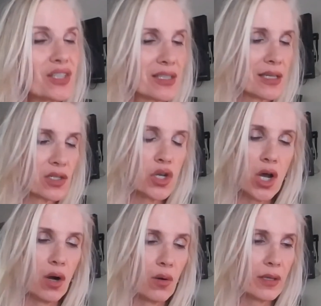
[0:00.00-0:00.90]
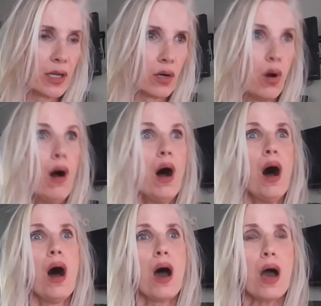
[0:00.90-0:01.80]
She says no. And you go,
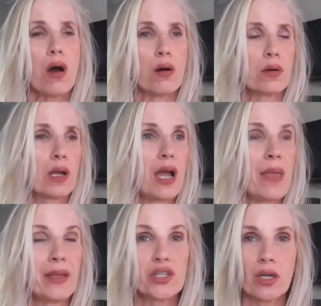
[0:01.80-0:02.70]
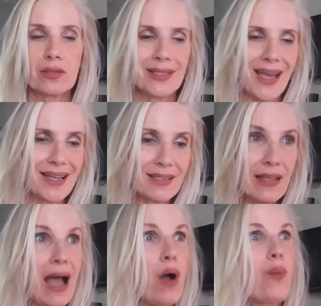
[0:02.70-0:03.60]
oh. And then she goes yes.
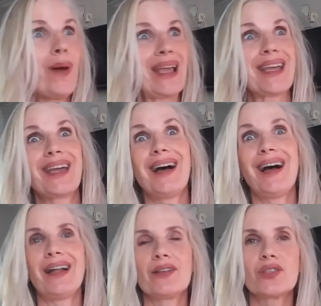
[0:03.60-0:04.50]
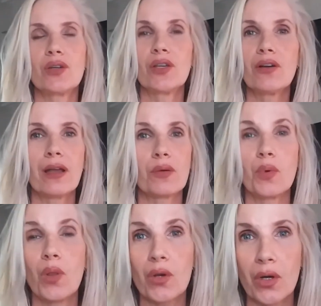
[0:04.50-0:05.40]
And oh my God. So you're on a
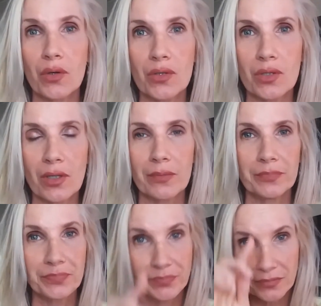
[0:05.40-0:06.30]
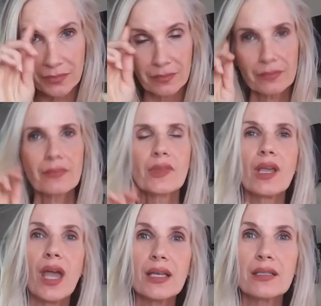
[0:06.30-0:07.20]
roller coaster
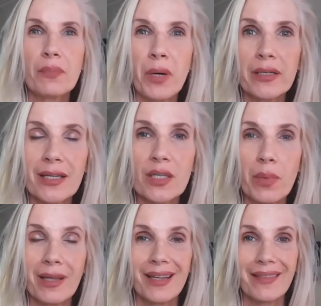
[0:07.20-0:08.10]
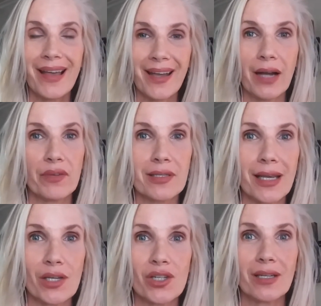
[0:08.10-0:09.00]
as the participant in that
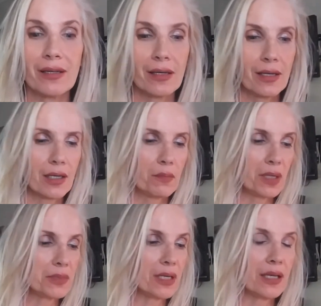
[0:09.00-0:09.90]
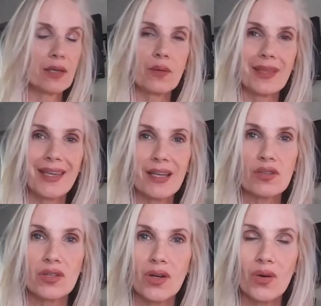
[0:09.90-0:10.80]
conversation. But I'm telling you, the
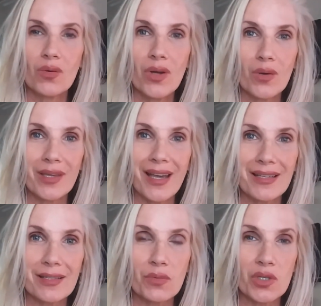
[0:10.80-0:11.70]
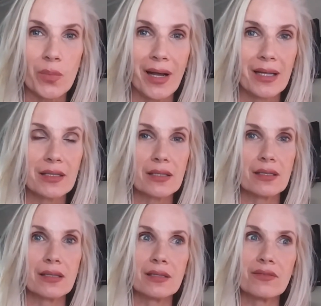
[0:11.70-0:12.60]
yes, no, no, yes response
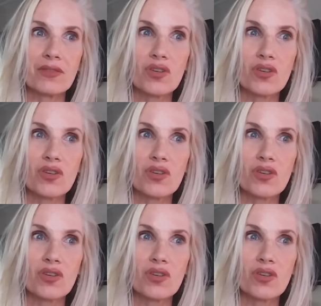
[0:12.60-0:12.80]
is a